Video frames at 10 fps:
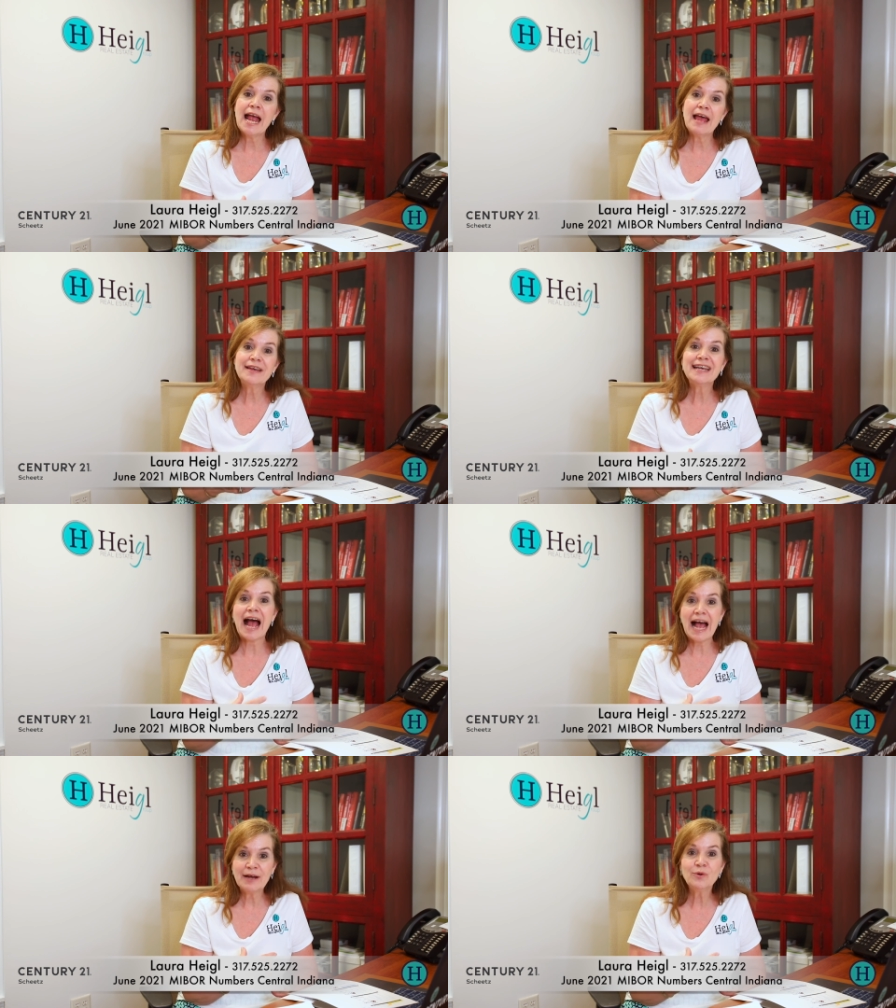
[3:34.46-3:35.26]
And
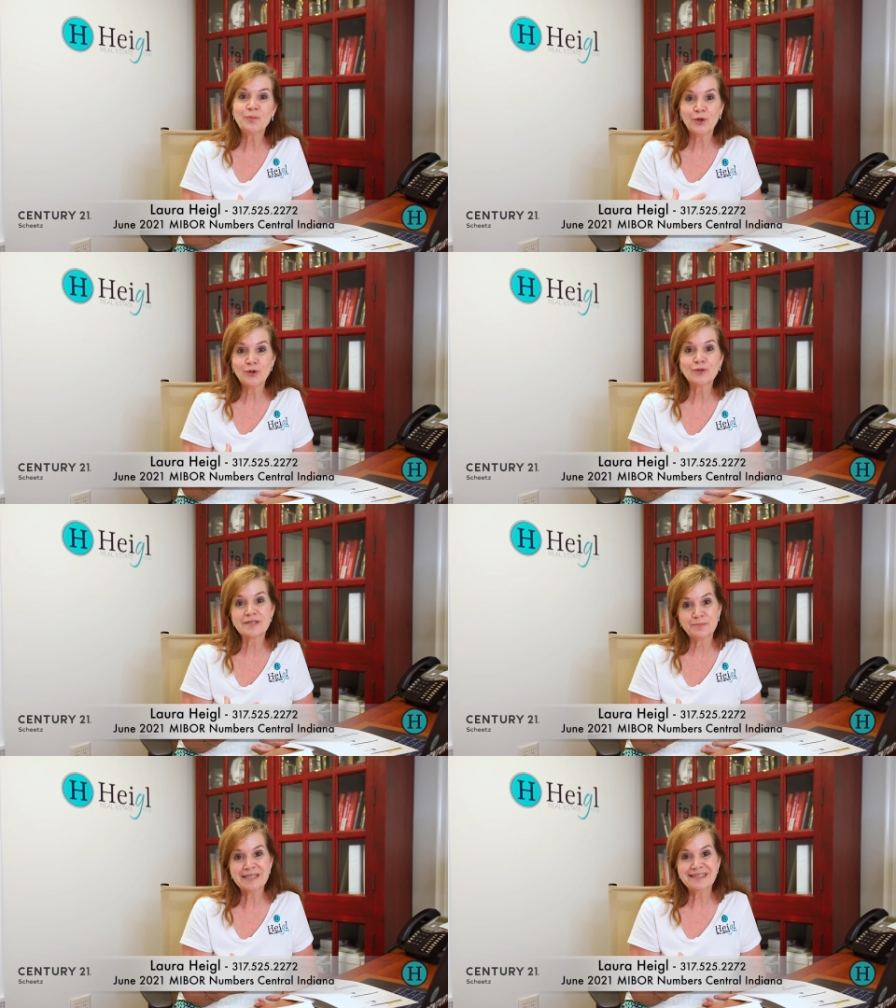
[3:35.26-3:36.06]
then I will pull
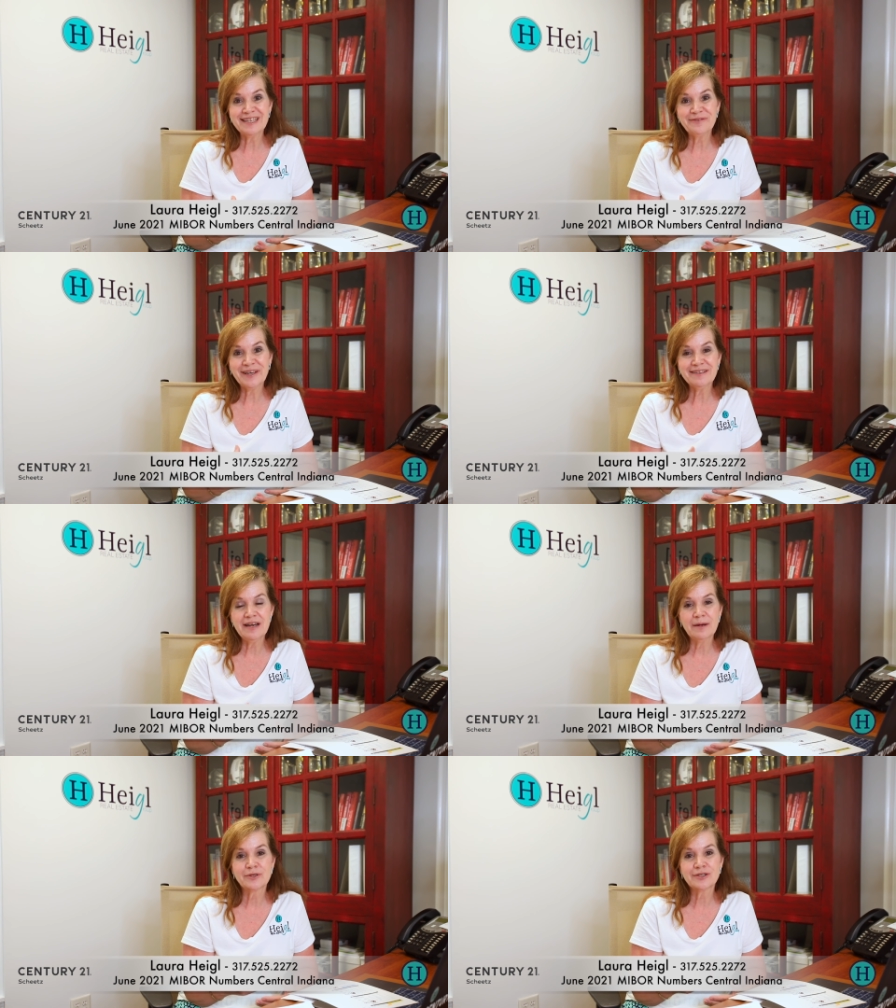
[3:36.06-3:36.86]
specific
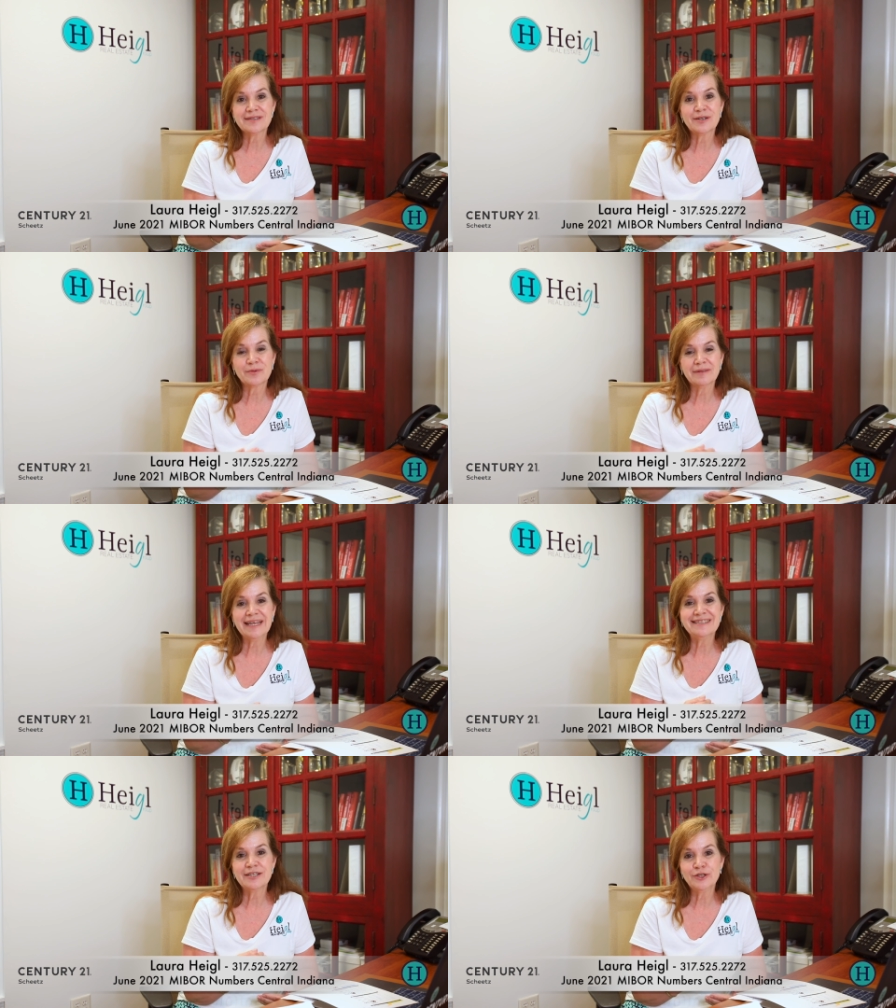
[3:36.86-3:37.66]
numbers that
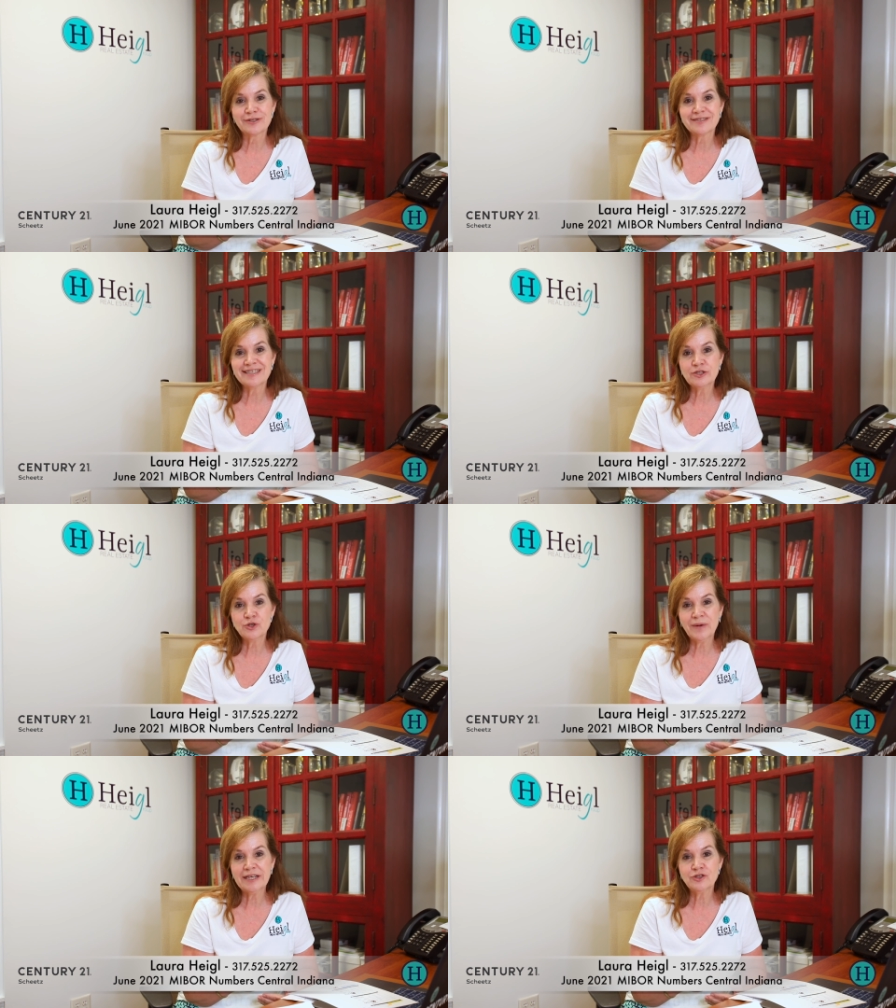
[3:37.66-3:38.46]
relate to your
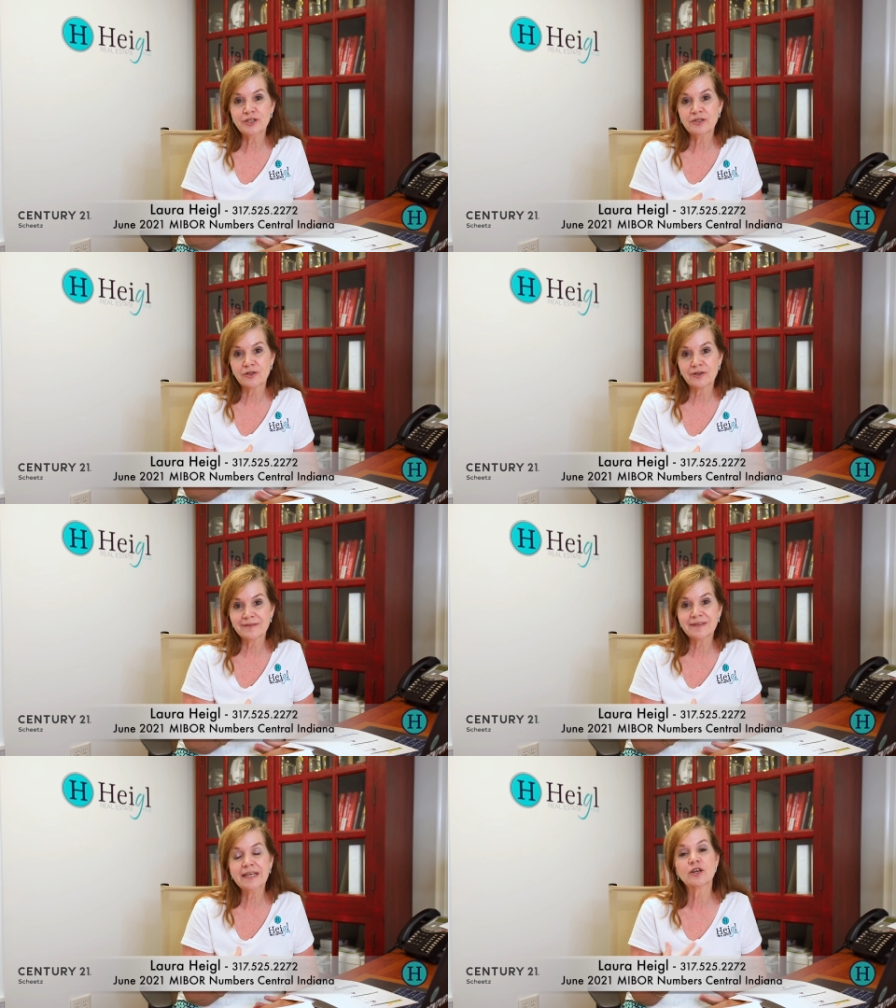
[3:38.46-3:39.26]
situation
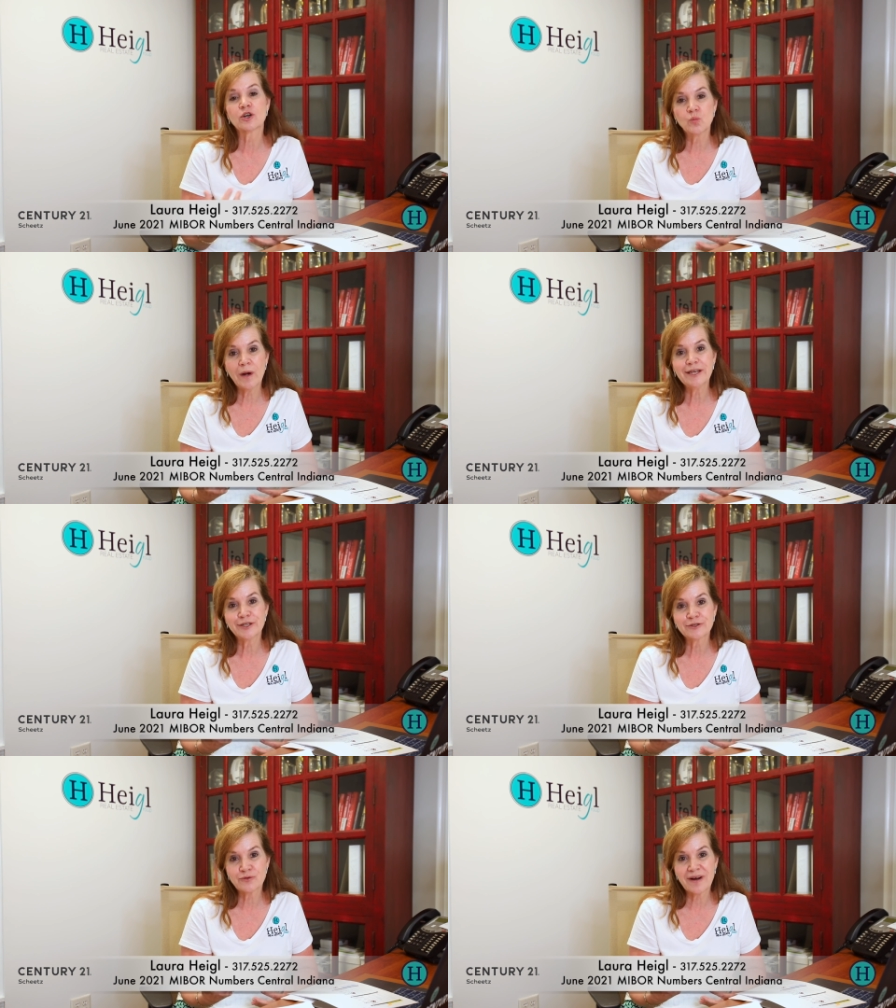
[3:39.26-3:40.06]
currently or what
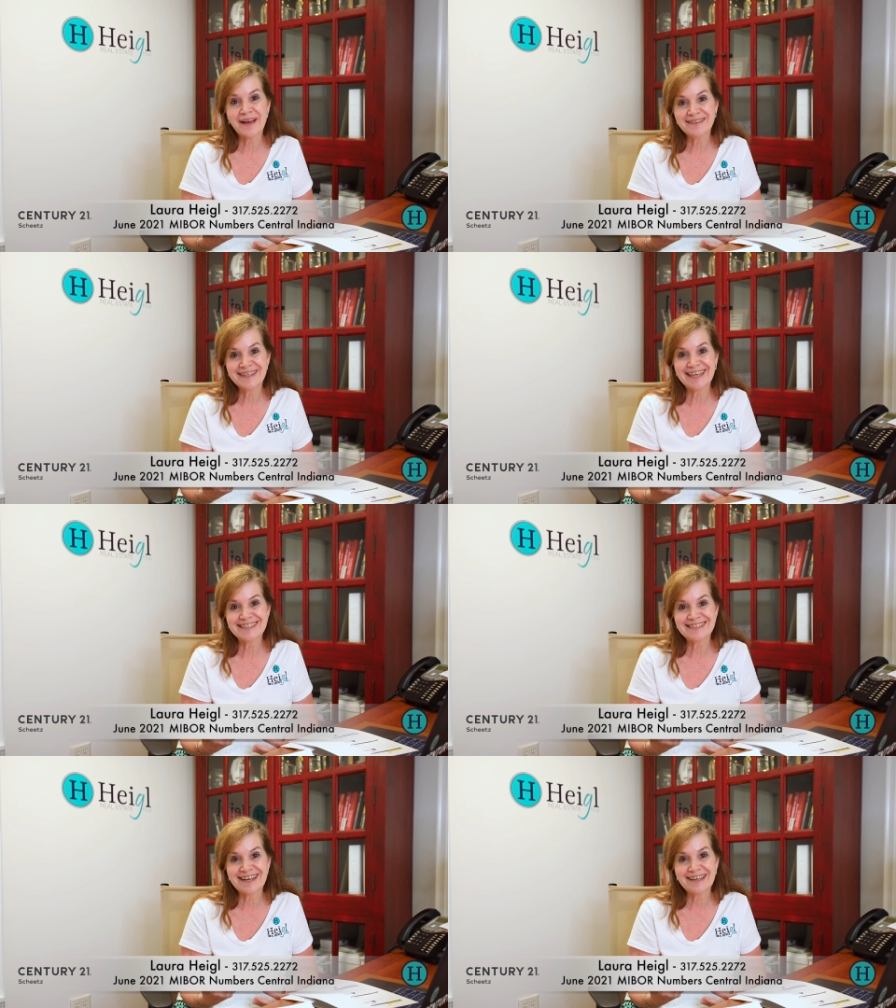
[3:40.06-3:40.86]
you're trying to
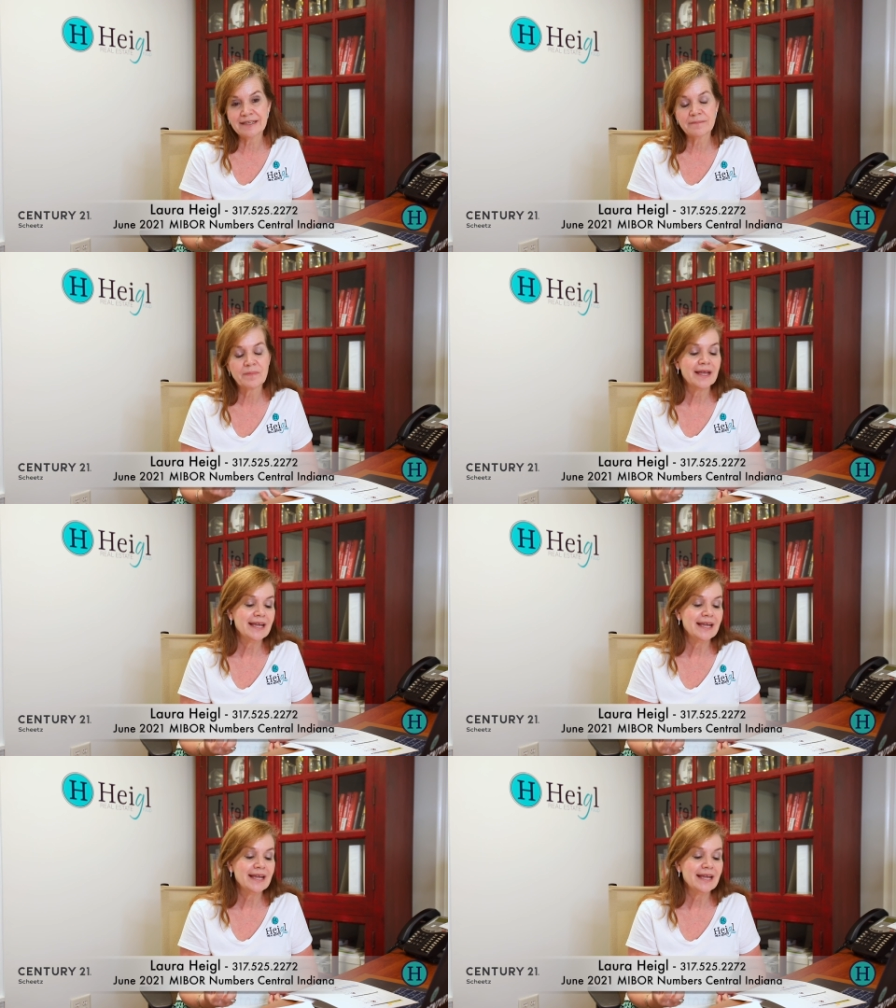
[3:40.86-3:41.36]
get done.